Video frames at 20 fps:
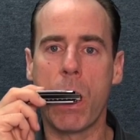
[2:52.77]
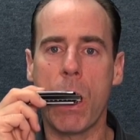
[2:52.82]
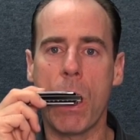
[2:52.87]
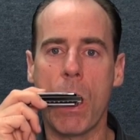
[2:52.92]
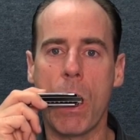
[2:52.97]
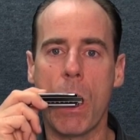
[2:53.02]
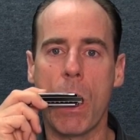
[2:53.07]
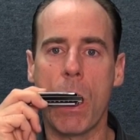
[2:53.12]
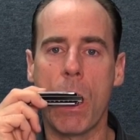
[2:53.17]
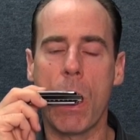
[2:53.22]

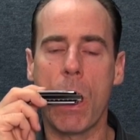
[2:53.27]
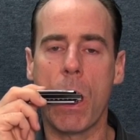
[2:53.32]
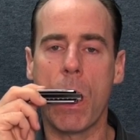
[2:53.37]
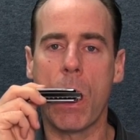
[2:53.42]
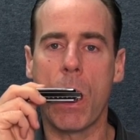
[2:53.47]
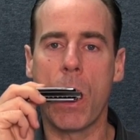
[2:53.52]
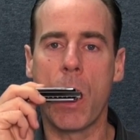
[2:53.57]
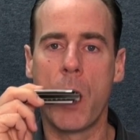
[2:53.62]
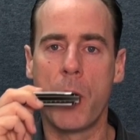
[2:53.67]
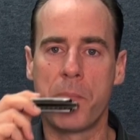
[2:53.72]

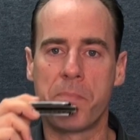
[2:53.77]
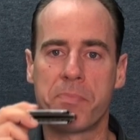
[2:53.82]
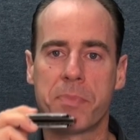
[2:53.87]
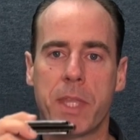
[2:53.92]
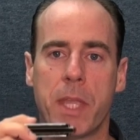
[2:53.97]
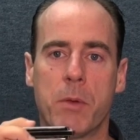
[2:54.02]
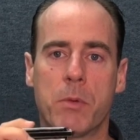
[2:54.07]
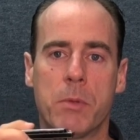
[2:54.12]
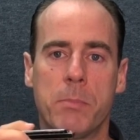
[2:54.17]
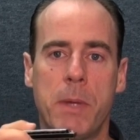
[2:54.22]
And
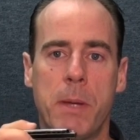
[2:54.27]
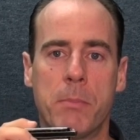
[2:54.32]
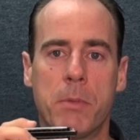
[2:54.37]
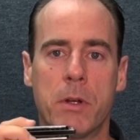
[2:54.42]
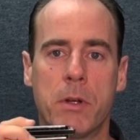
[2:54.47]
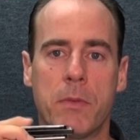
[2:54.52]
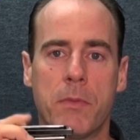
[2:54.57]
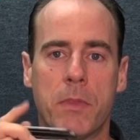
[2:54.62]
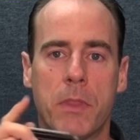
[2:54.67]
remember,